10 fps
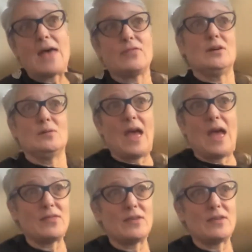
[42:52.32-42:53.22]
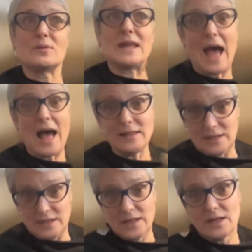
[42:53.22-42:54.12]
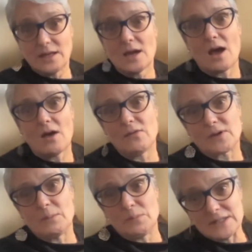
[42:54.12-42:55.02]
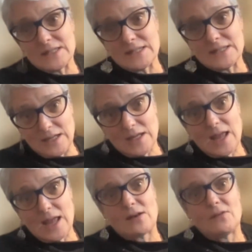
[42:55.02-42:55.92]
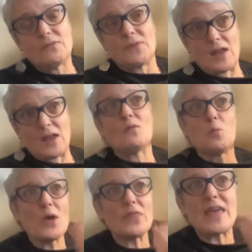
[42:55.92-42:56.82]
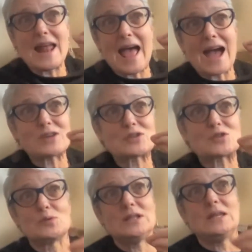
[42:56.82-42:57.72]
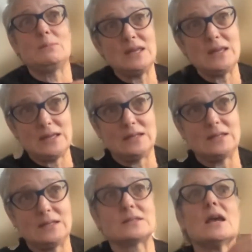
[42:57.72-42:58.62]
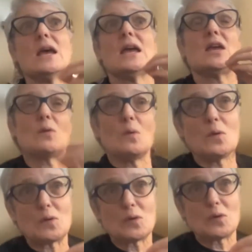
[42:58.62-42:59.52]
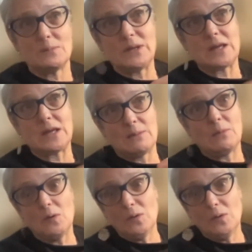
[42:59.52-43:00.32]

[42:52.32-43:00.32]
and the reality of complicity and of what that actually means in order to become